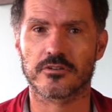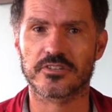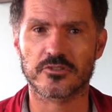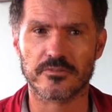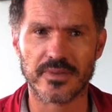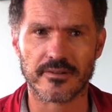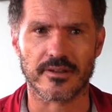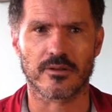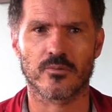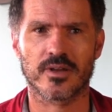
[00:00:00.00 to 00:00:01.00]
of
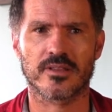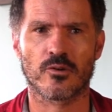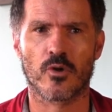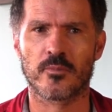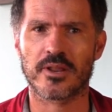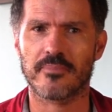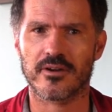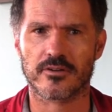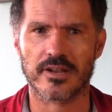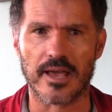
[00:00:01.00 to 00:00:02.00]
disappearing when the Roman
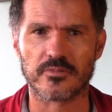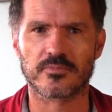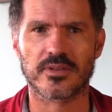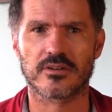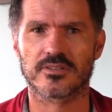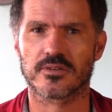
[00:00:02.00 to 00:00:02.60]
Empire collapsed because